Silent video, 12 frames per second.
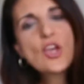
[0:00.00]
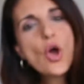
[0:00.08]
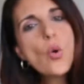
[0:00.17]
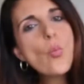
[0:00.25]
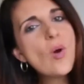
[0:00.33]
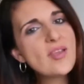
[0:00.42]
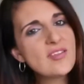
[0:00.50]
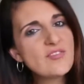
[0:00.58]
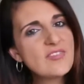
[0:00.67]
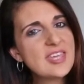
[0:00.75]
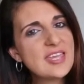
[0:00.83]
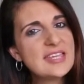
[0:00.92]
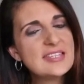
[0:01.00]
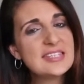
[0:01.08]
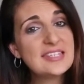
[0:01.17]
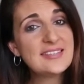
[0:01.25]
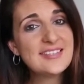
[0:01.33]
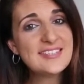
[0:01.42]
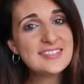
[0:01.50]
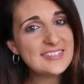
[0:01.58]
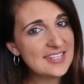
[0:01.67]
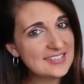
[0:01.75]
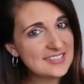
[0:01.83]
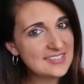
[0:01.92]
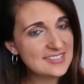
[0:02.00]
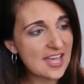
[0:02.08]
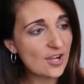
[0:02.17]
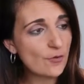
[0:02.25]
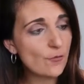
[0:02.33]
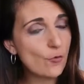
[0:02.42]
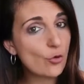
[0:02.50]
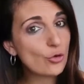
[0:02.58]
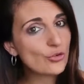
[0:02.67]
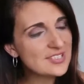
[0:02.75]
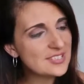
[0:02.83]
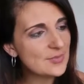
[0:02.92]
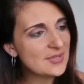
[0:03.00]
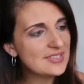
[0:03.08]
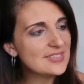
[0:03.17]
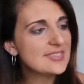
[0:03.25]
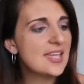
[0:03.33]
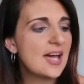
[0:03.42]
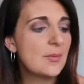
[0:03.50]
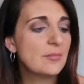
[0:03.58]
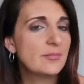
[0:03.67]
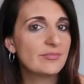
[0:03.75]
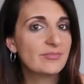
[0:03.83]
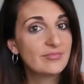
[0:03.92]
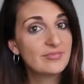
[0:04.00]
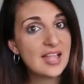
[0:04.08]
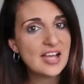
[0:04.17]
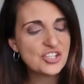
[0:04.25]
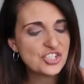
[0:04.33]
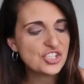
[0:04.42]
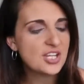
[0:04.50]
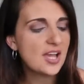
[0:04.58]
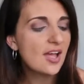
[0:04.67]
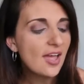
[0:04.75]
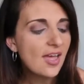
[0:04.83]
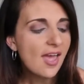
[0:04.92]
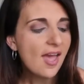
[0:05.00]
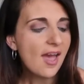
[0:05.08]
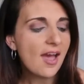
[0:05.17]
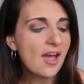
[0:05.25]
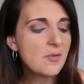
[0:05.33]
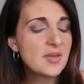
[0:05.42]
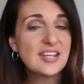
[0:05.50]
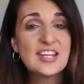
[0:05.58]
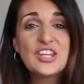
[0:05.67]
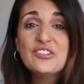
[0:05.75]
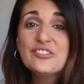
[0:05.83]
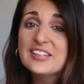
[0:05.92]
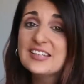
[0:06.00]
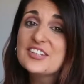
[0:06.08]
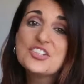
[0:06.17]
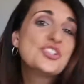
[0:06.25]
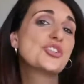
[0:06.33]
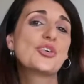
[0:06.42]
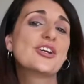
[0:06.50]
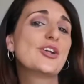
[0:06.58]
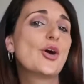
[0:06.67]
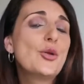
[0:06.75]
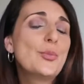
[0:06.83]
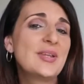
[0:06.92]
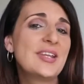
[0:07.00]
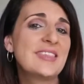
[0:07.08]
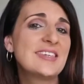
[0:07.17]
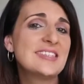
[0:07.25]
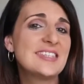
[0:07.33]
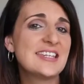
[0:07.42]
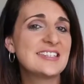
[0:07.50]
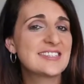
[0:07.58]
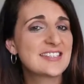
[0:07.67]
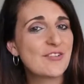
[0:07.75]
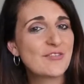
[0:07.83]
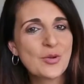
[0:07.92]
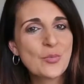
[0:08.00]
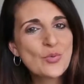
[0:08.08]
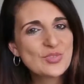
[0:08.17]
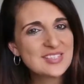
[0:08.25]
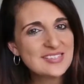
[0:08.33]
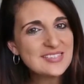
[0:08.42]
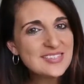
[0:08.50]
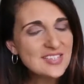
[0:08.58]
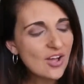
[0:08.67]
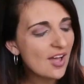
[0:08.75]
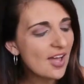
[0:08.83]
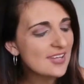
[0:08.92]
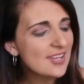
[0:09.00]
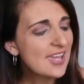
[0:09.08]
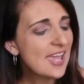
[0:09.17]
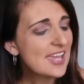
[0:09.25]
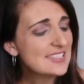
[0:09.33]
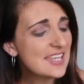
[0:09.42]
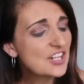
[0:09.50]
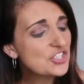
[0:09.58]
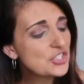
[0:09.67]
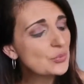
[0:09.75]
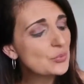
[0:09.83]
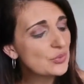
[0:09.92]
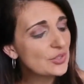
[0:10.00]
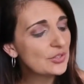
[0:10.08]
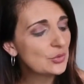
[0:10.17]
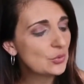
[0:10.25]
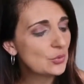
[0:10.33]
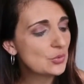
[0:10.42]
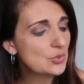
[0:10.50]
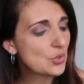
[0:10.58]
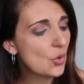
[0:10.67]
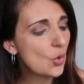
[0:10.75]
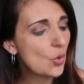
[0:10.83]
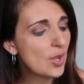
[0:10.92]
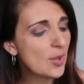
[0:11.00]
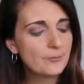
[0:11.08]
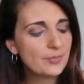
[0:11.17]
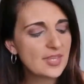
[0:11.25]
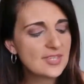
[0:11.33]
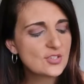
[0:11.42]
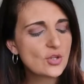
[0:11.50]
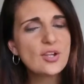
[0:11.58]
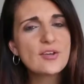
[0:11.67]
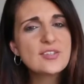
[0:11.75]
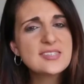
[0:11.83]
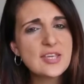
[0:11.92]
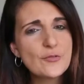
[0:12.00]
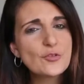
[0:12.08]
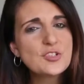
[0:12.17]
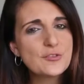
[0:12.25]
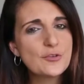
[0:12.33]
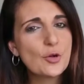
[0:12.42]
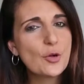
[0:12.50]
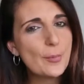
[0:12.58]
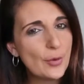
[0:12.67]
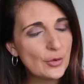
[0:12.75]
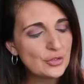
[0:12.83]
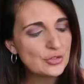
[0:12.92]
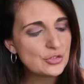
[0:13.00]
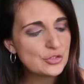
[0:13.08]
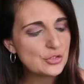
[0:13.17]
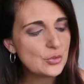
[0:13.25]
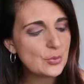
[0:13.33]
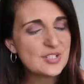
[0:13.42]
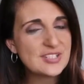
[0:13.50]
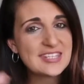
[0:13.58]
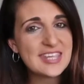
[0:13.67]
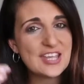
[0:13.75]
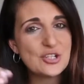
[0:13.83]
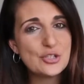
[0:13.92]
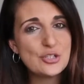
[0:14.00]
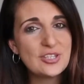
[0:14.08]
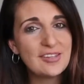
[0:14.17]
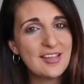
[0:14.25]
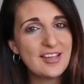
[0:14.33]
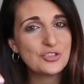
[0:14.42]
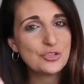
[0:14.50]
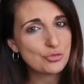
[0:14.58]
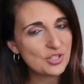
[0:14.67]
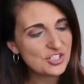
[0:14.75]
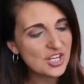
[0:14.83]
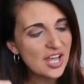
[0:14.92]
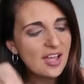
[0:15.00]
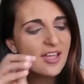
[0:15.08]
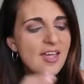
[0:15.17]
got one of these in his santa sack for christmas um, last year um, and he really enjoyed opening this and discovering what was inside. It's actually a really cool toy. It's got several different components to it to get to the last treasure